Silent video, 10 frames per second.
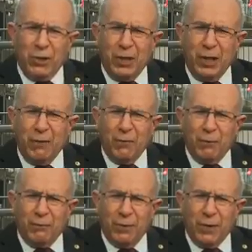in the life
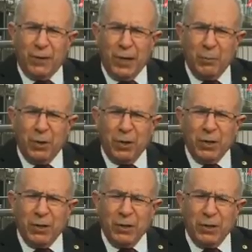of
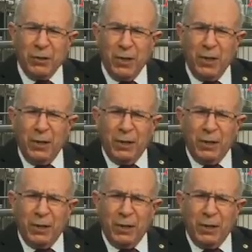neighboring countries.